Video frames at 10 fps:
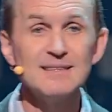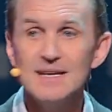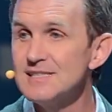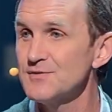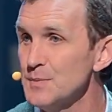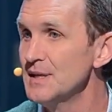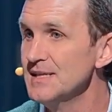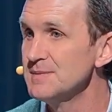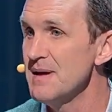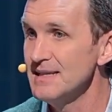things from what
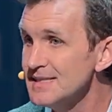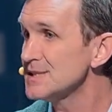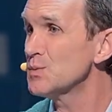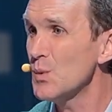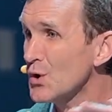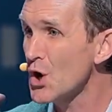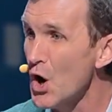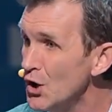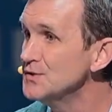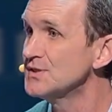he's made. This is what we're
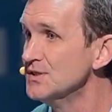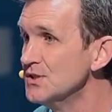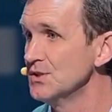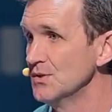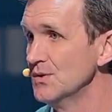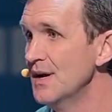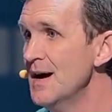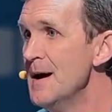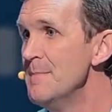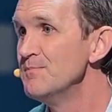called to do.
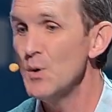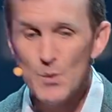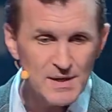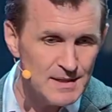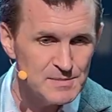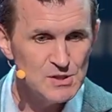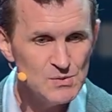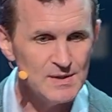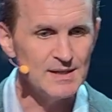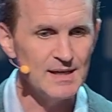But what we end up
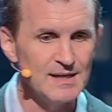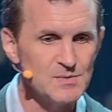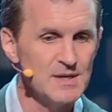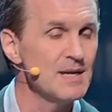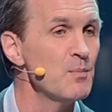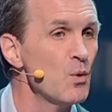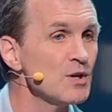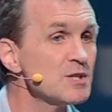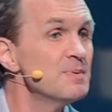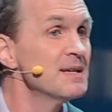doing is we end up
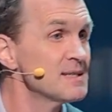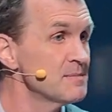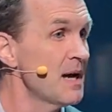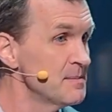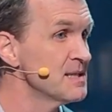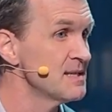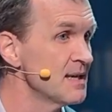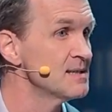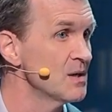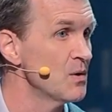worshiping sometimes the
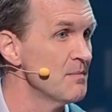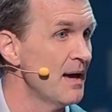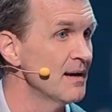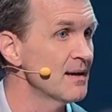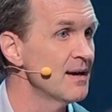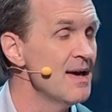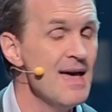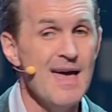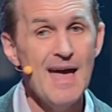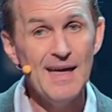things that we make.
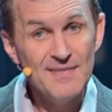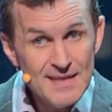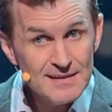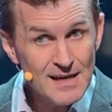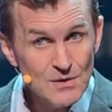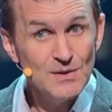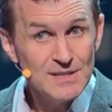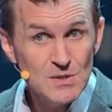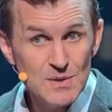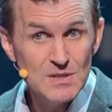And then not only
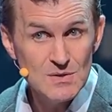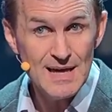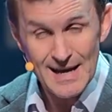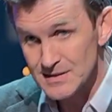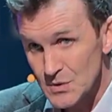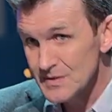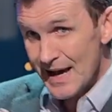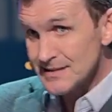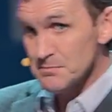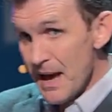do we do that, so
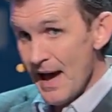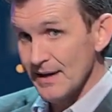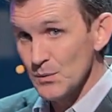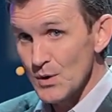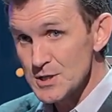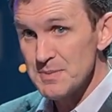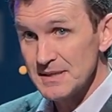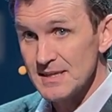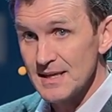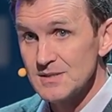that's bad, worshiping
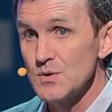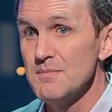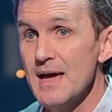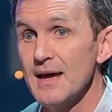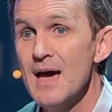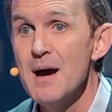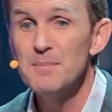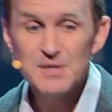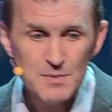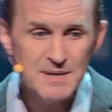the things we make,
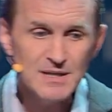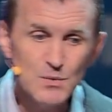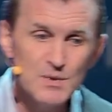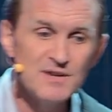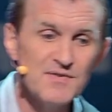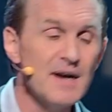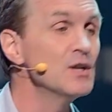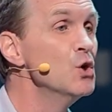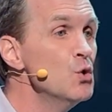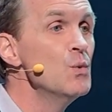but then we begin to redefine
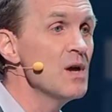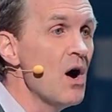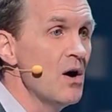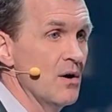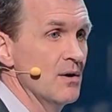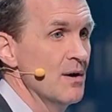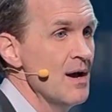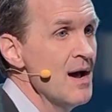who we are